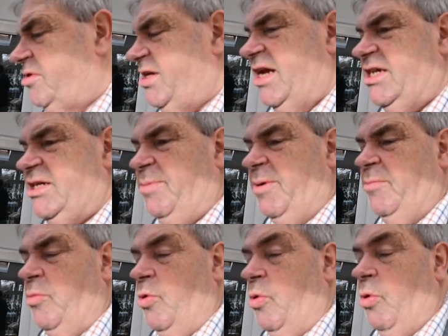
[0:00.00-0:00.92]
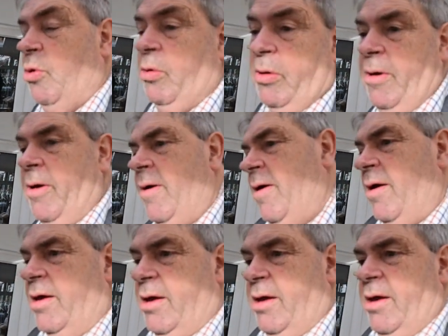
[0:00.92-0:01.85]
takes a bit more
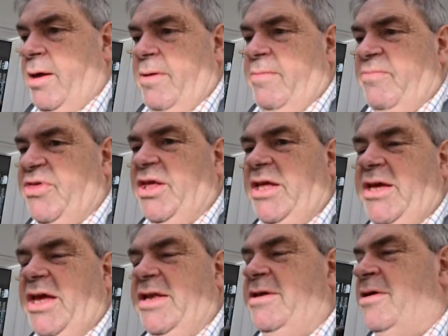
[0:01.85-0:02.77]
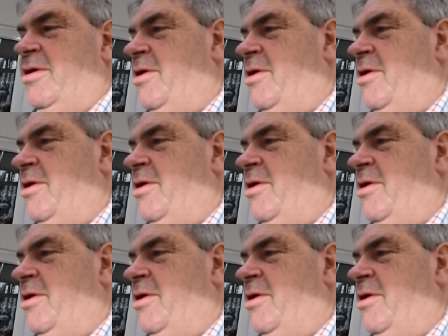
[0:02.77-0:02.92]
thinking